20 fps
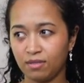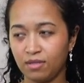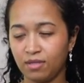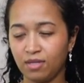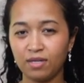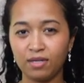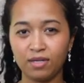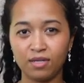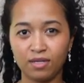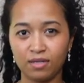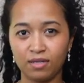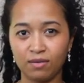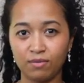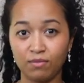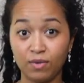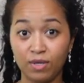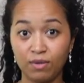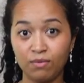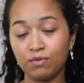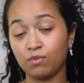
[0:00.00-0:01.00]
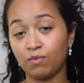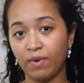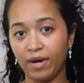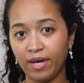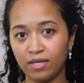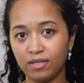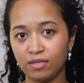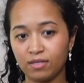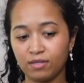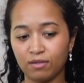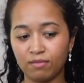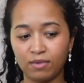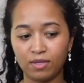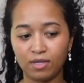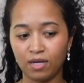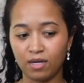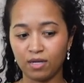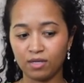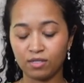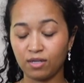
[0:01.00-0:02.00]
I think it was white. Oh my
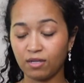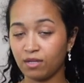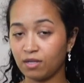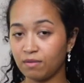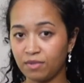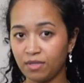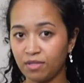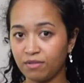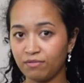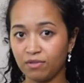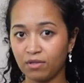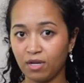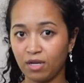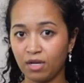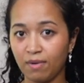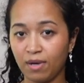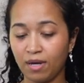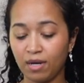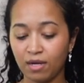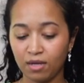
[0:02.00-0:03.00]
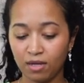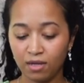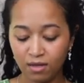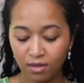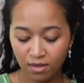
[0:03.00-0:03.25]
gosh, I completely forgot about it.